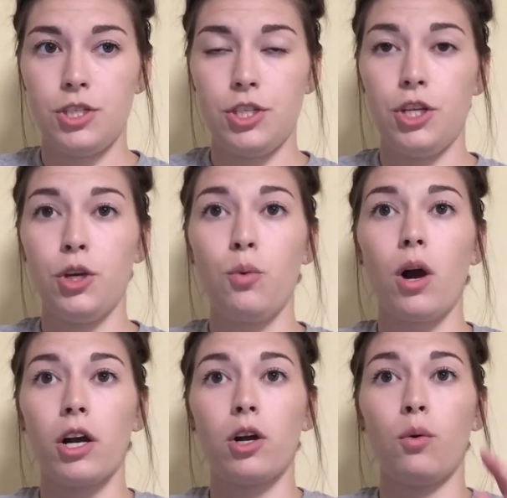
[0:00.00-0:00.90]
You
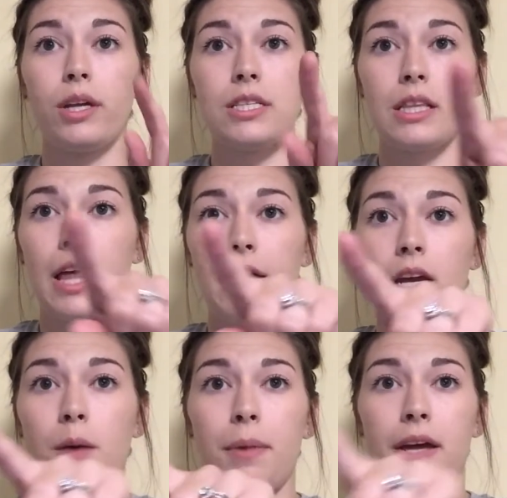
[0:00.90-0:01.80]
are going to line
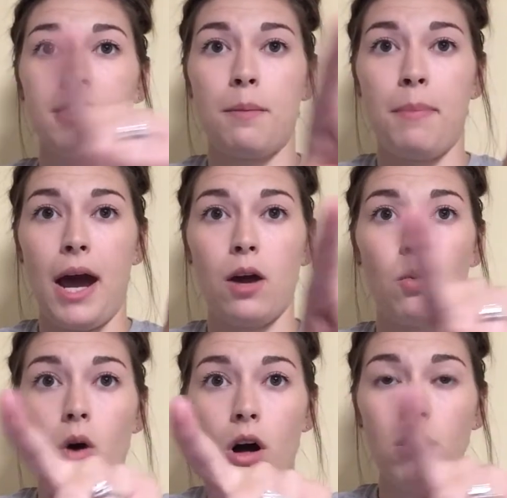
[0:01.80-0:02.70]
up at the
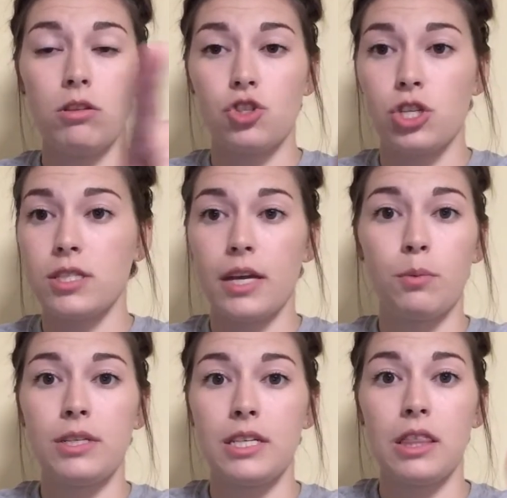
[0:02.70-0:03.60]
back wall, just
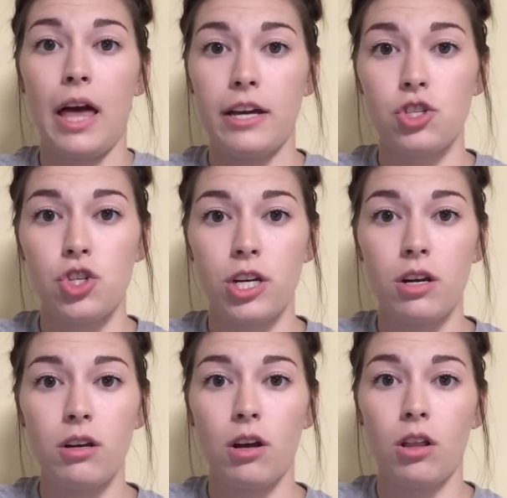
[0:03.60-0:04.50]
like we did last
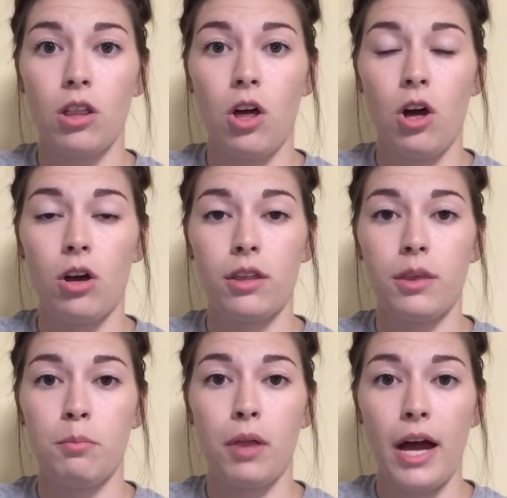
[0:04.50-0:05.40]
year, along
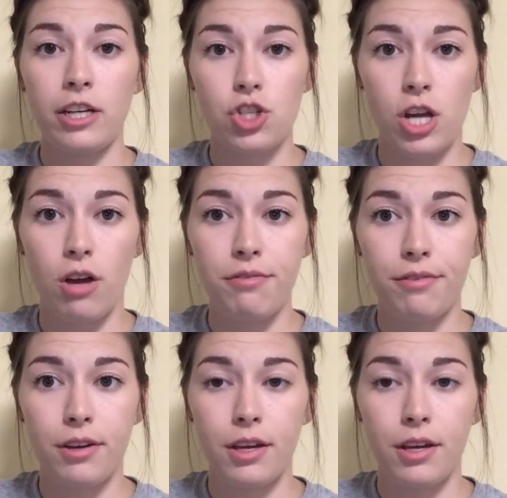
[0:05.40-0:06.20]
the black shelf.